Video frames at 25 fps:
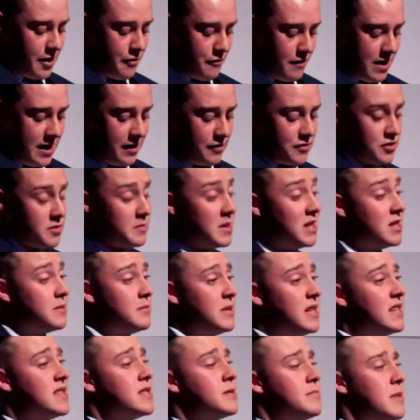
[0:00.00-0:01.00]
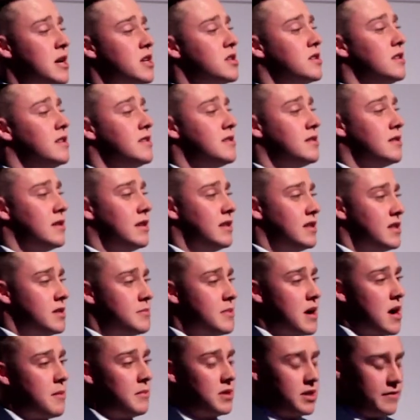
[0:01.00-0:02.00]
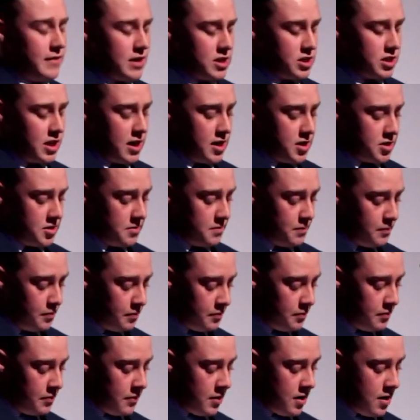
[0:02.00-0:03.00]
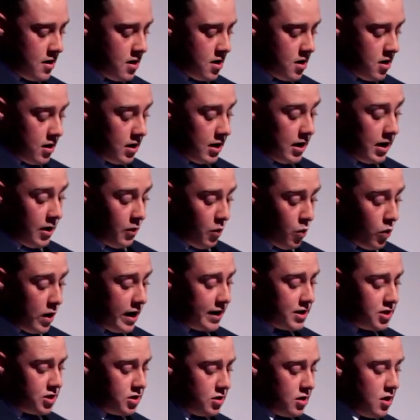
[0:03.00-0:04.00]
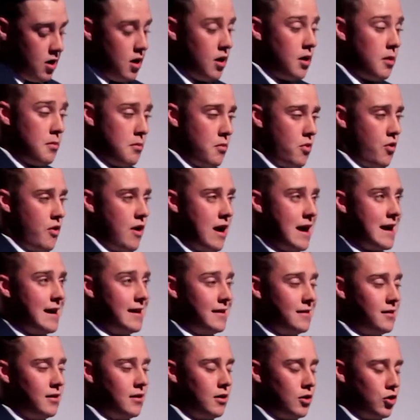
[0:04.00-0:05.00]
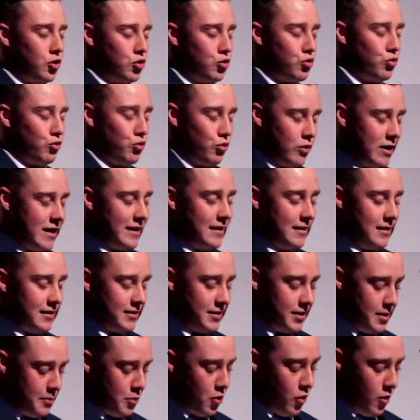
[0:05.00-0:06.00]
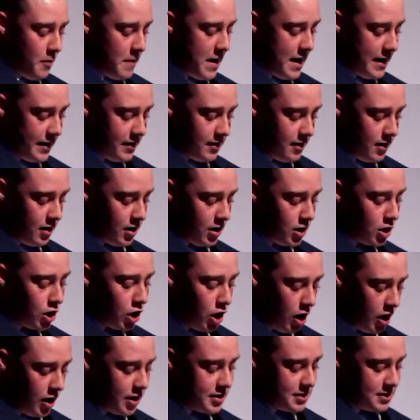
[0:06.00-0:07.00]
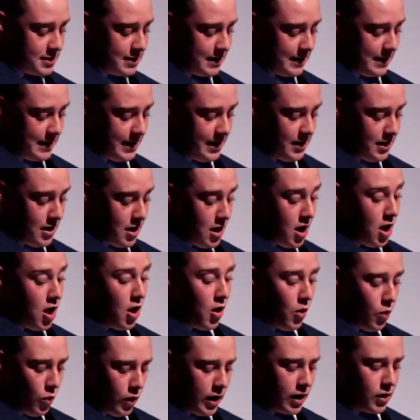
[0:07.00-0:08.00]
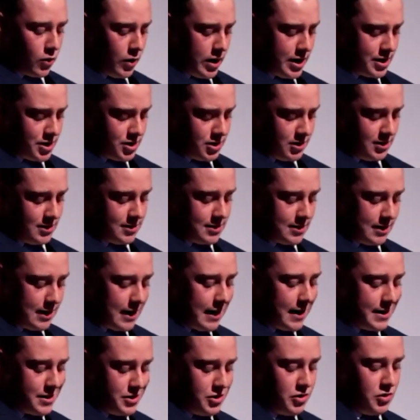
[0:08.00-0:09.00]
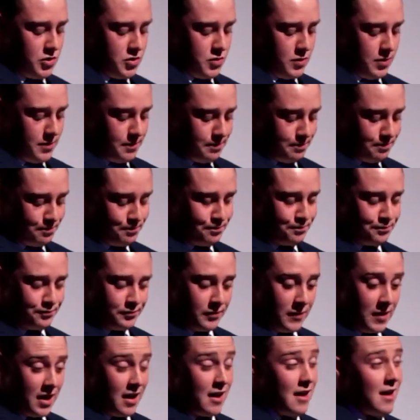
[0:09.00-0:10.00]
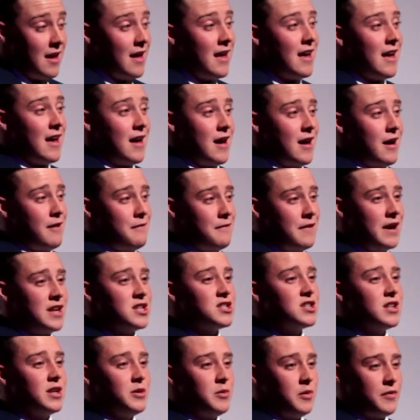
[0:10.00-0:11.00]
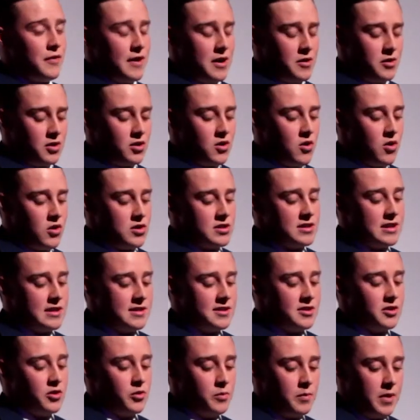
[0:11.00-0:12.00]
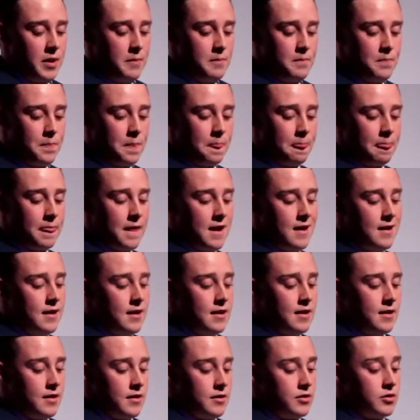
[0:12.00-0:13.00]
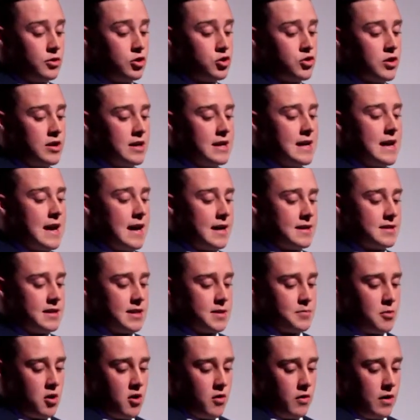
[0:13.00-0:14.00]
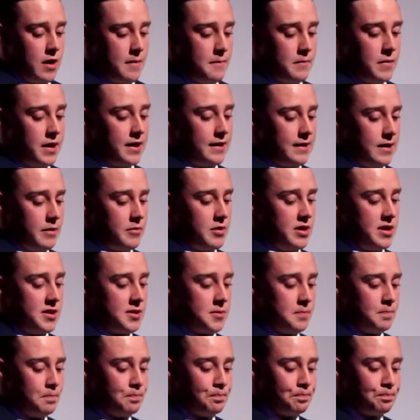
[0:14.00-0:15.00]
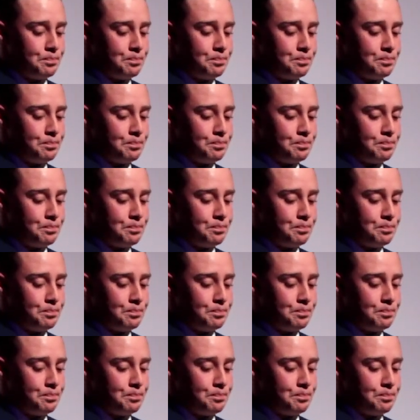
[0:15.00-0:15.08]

had arranged for me to meet a specialist in the Department of Education, in which Mairead grilled the poor man constantly with questions as usual. Eventually, we found a course that suited me, the Trinity Access Programme in Liberties.